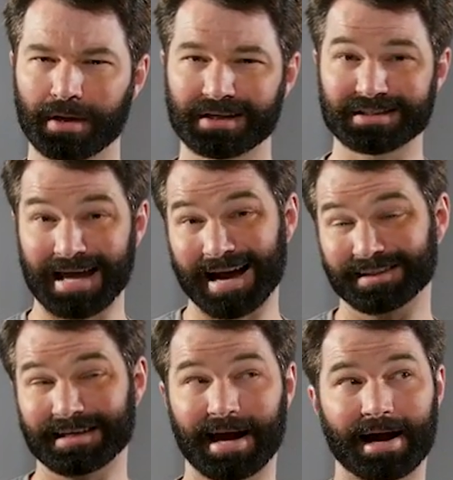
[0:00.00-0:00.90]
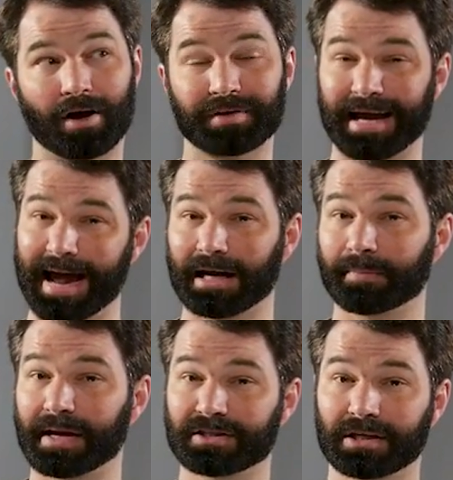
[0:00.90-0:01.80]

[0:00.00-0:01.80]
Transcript: exactly how the anime